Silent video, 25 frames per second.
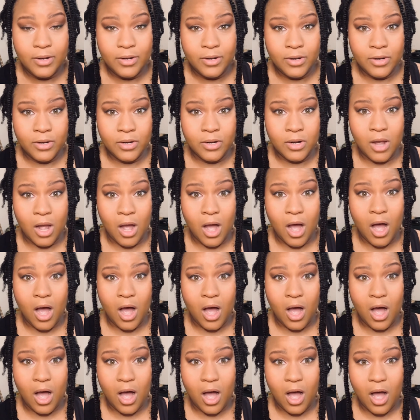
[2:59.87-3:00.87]

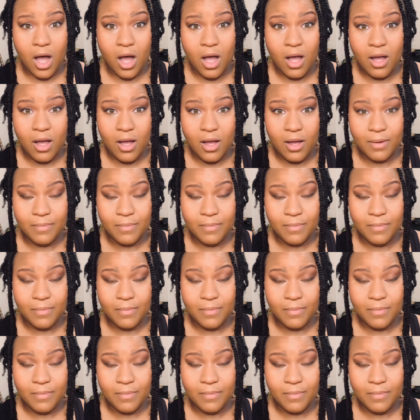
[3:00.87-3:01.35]
Na.